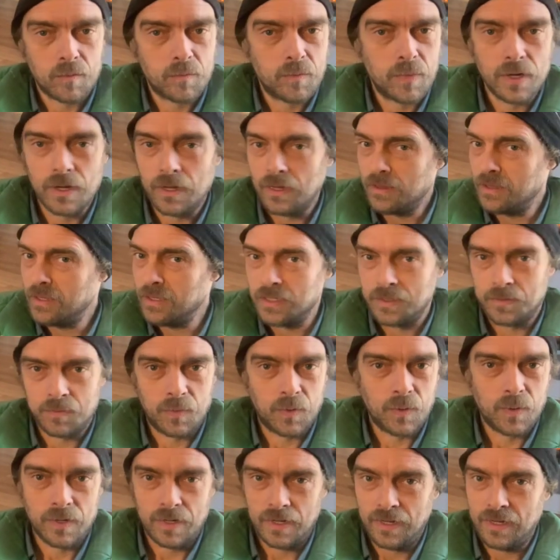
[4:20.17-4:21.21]
but at this
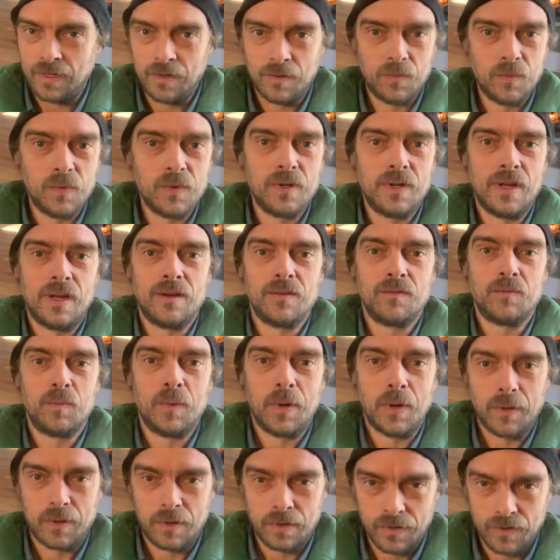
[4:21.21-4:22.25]
point it would have
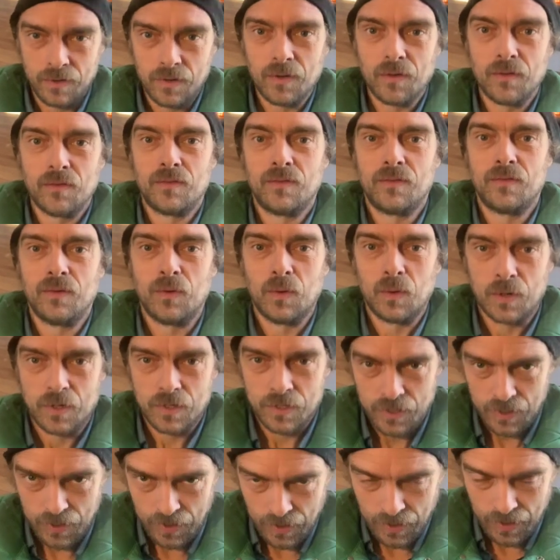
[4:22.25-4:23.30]
broken for
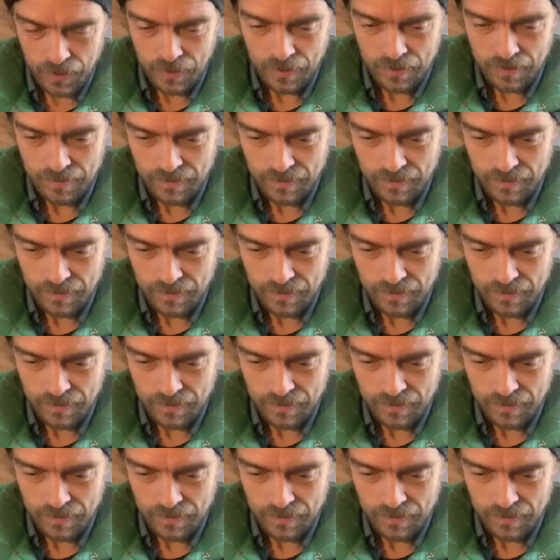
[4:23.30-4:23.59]
sure.